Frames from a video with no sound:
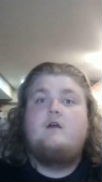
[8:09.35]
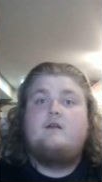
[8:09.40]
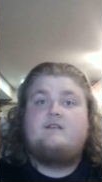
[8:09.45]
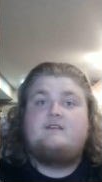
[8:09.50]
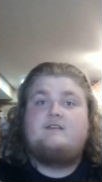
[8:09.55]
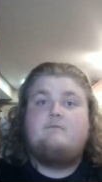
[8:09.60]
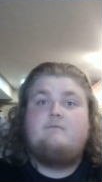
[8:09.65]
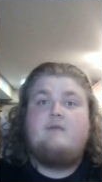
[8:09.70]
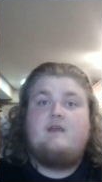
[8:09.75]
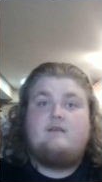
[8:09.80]

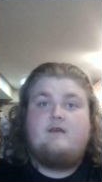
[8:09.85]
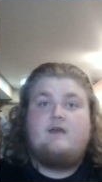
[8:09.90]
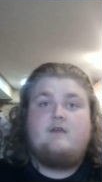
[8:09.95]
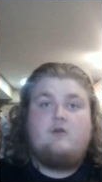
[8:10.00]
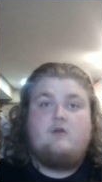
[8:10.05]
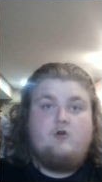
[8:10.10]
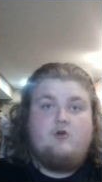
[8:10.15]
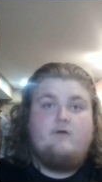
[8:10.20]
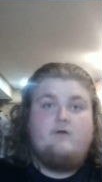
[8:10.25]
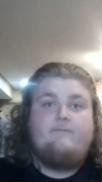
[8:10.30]
to make,
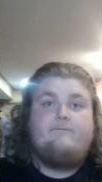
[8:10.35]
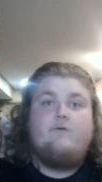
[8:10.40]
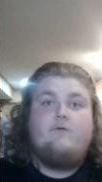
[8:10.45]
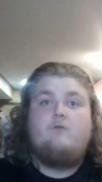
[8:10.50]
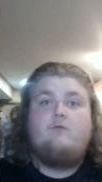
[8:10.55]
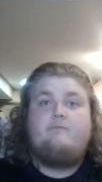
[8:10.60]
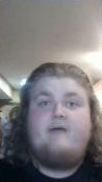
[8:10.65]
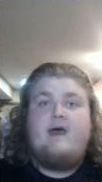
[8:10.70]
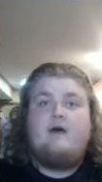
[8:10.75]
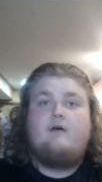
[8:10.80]
like, a good
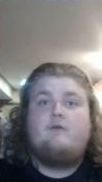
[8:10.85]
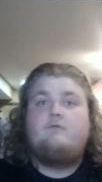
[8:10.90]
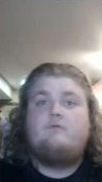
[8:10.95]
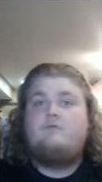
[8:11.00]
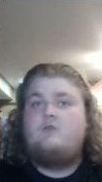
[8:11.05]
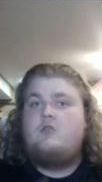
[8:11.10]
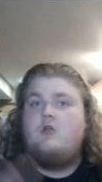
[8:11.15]
full battle.